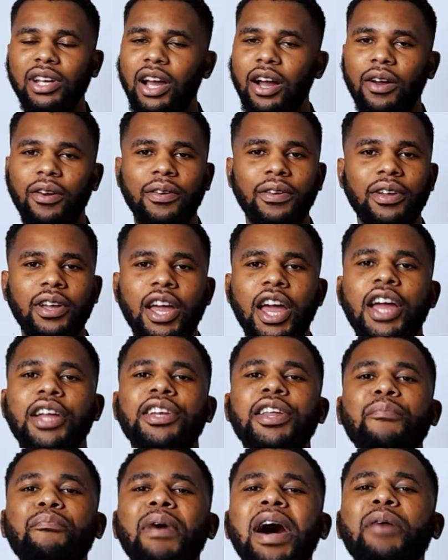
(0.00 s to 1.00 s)
now.
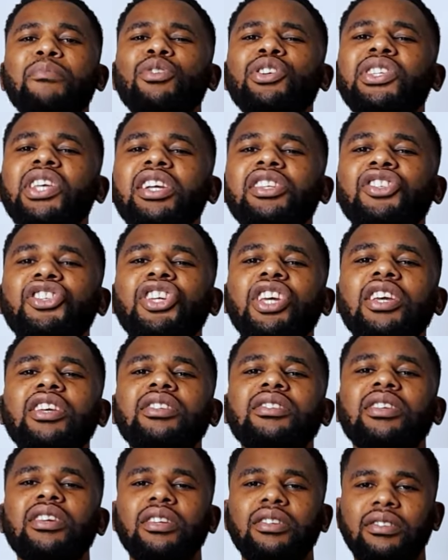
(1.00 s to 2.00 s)
The Bible said
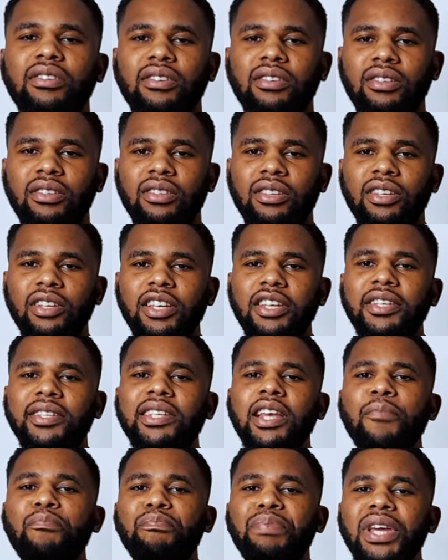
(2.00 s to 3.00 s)
Jesus, he said,